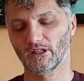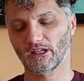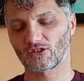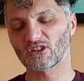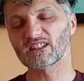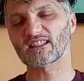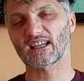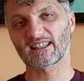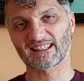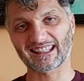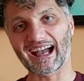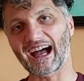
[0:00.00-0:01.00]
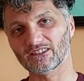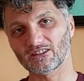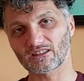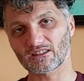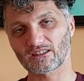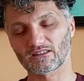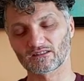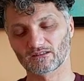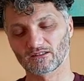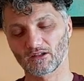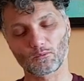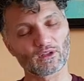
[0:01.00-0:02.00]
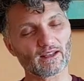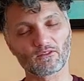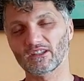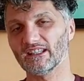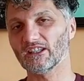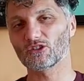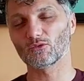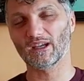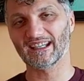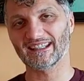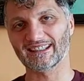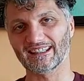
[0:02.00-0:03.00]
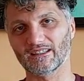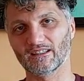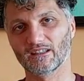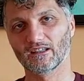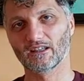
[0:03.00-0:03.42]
criticizing others will never lead to anything.